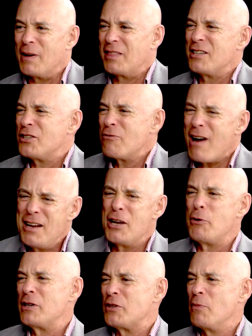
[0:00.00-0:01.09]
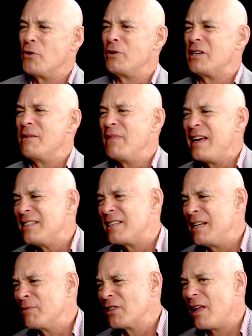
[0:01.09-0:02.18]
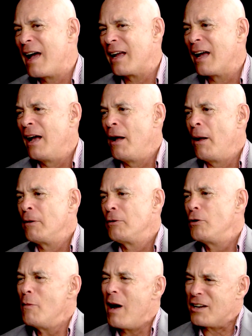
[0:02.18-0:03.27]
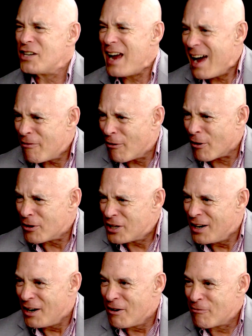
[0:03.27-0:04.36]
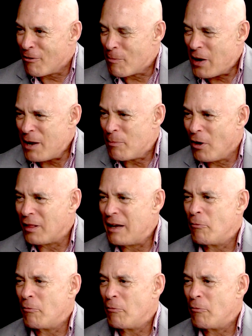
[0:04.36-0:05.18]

But the strenuous mood to me seems like too much effort for people.